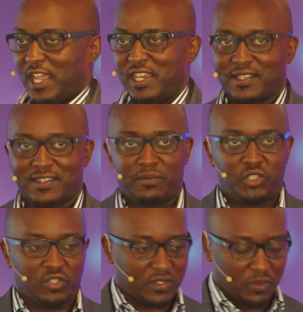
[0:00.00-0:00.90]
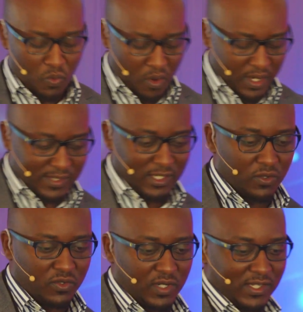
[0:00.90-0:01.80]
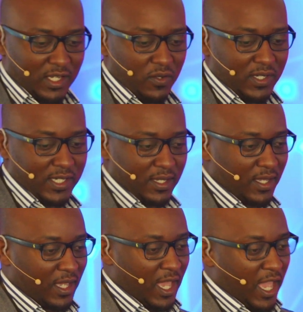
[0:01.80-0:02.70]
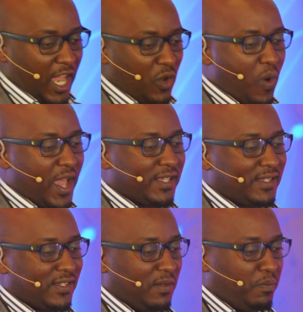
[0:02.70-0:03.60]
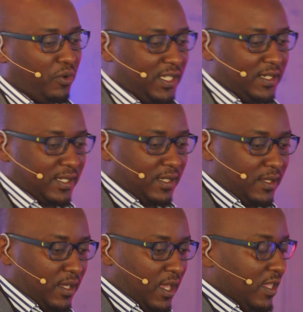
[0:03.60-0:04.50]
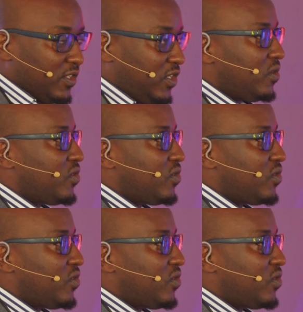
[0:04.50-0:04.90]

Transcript: any assumptions, what is zero trust security? And why is this important? Zero